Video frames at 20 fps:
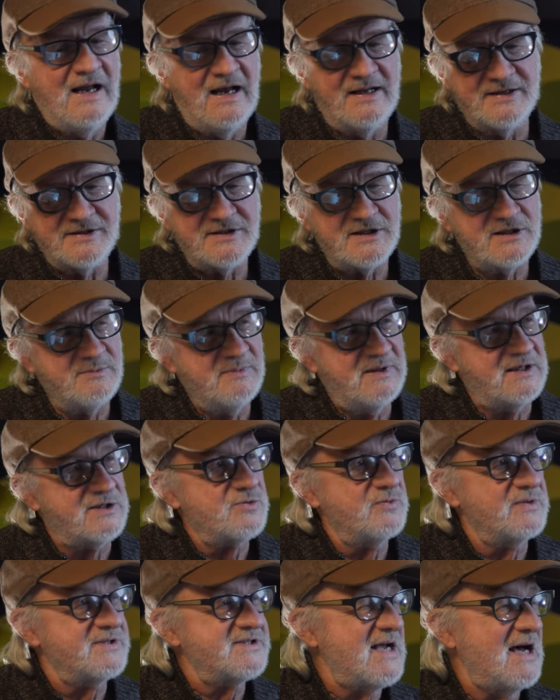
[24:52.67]
And this is
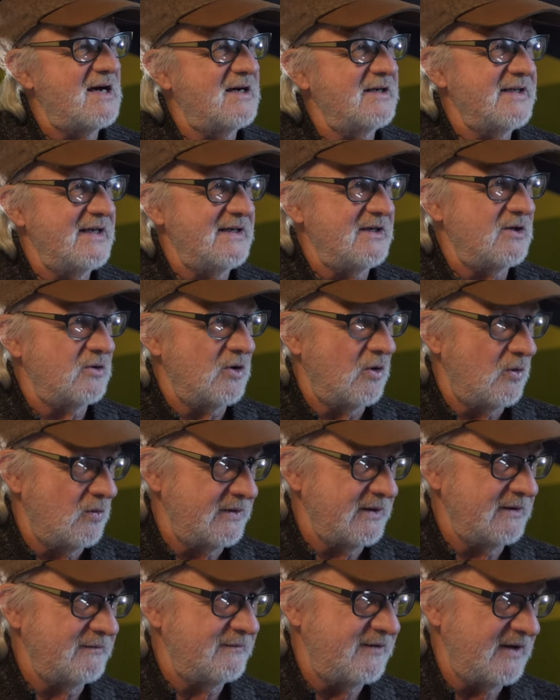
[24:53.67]
mixed with Solidago
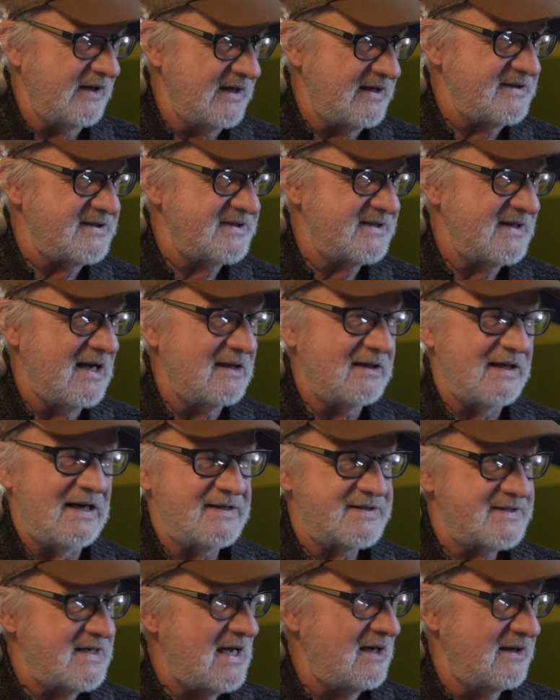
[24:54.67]
Golden Fleece. I
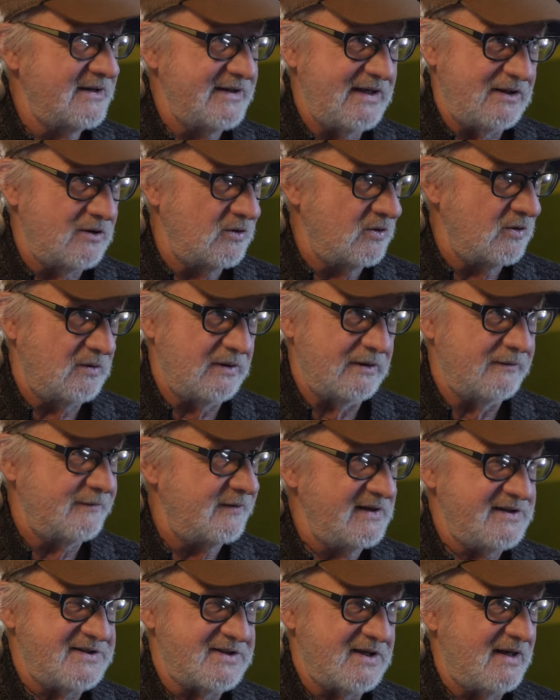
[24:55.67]
like Solidago Golden
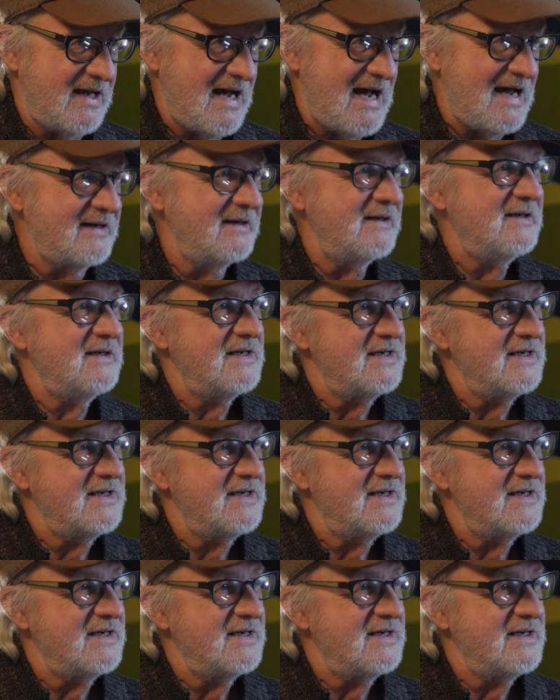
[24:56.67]
Fleece a lot.